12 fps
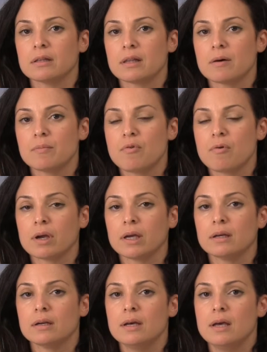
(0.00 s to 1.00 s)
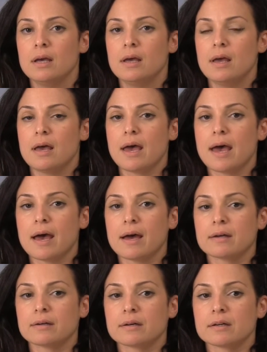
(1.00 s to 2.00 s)
at that point,
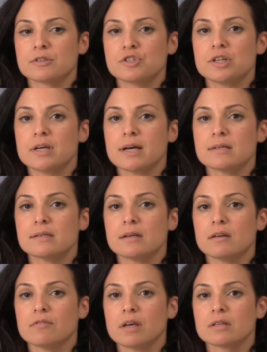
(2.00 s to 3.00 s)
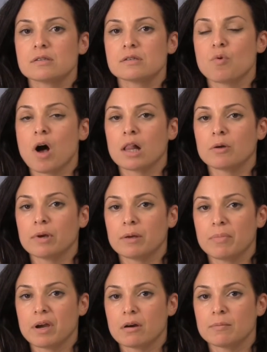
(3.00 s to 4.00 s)
and uh, she had significant
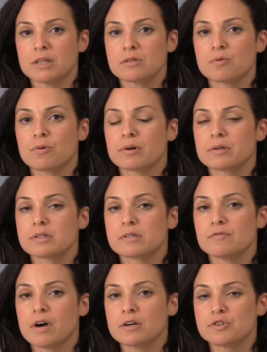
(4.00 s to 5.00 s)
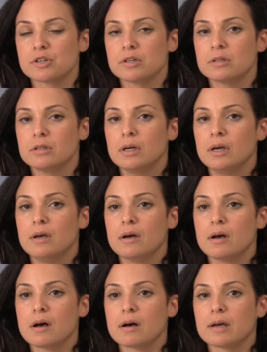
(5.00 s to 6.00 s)
swallowing impairments or dysphagia.
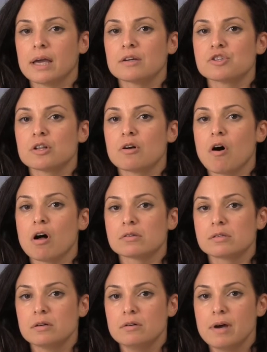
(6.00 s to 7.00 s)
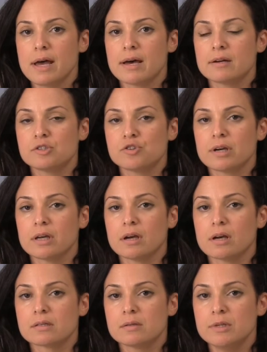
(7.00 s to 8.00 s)
Uh, Angela also had a
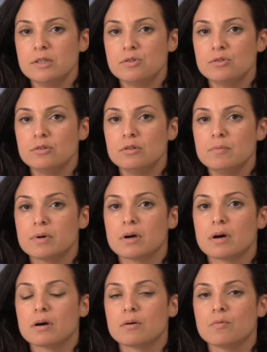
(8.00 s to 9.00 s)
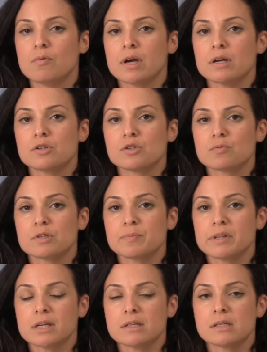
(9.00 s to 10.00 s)
tracheostomy tube, which was
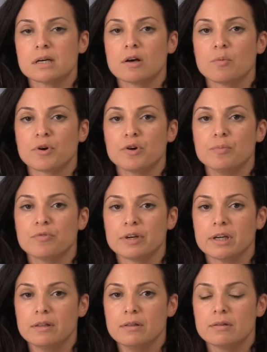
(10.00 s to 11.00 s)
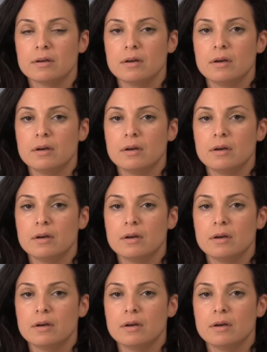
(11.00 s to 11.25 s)
placed to help her breathe.